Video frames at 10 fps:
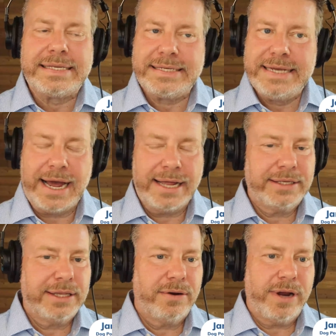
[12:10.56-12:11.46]

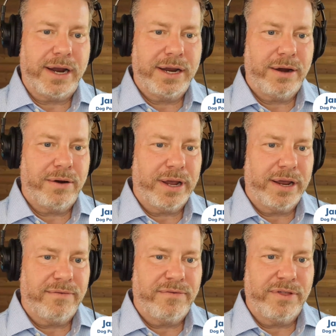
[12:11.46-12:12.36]
They're not
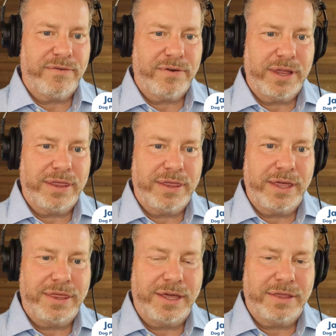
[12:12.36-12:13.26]
hearing it
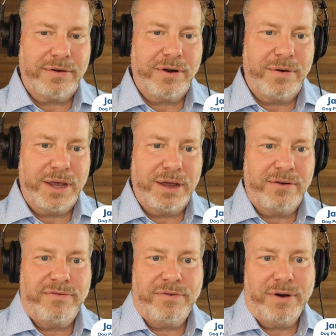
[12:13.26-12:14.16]
they think they're going
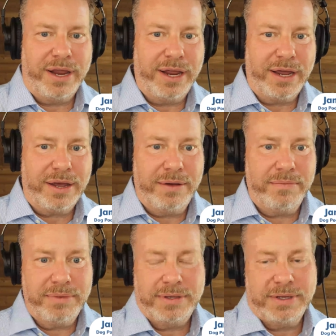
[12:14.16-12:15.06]
in 100%. For like
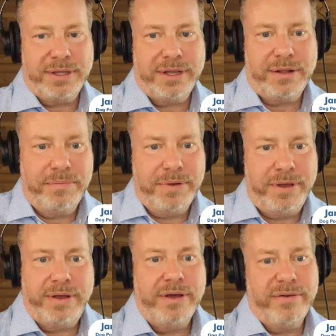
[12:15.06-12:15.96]
it's a little
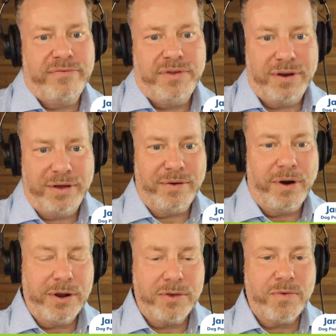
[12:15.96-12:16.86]
bit of
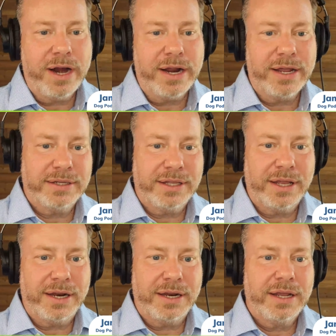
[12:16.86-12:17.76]
arthritis,
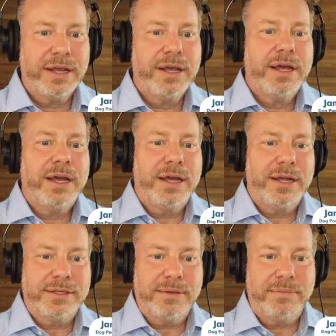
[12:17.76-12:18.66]
and then
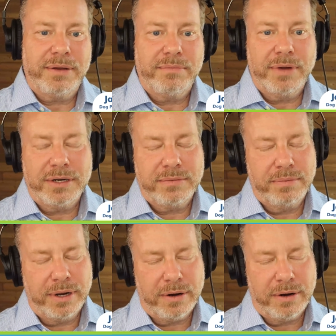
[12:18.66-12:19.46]
it's something much